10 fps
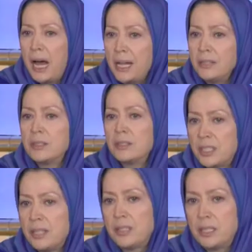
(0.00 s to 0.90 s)
and
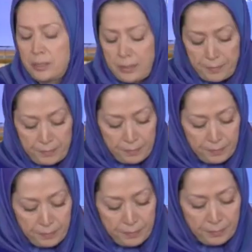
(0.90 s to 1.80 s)
centers.
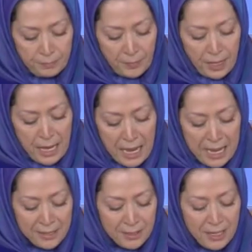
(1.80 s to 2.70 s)

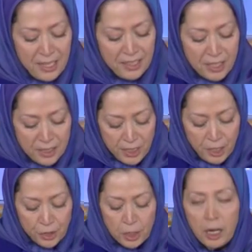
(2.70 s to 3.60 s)
And the
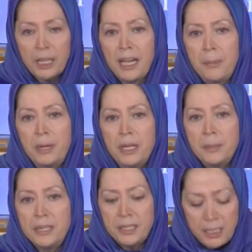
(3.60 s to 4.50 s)
siege on Camp
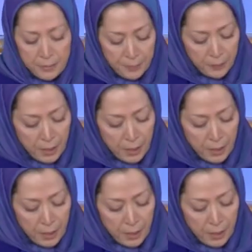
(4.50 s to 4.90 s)
Liberty,